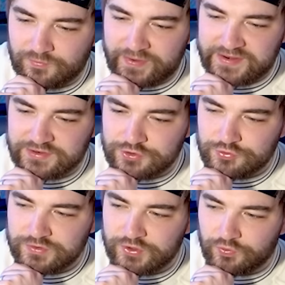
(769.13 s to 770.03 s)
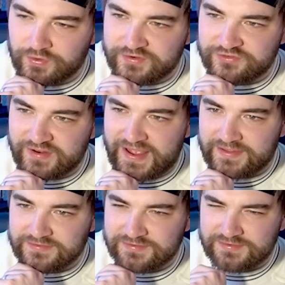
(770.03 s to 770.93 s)
Wait, New York Jets.
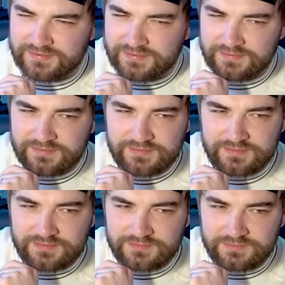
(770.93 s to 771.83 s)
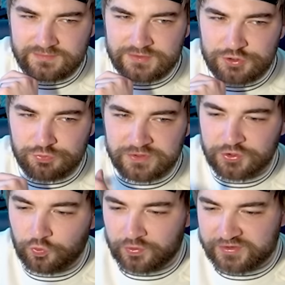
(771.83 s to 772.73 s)
New
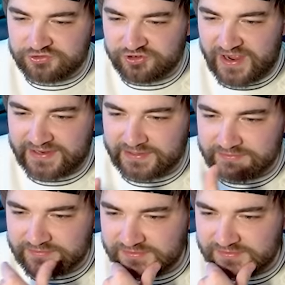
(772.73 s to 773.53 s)
York Giants.